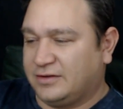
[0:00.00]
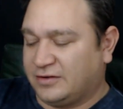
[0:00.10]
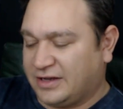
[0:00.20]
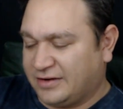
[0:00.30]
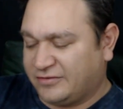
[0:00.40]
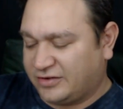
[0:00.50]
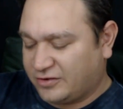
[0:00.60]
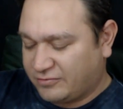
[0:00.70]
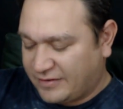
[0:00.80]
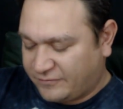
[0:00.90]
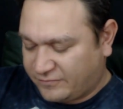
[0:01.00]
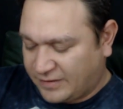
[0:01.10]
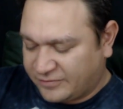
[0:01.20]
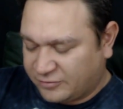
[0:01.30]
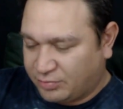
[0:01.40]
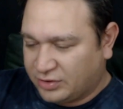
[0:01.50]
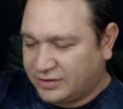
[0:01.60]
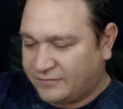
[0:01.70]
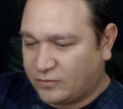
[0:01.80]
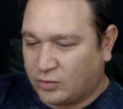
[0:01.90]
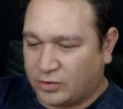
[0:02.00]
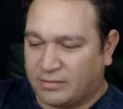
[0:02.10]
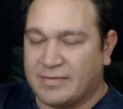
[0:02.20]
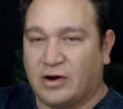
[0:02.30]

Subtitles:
You know, again, it's another reference book for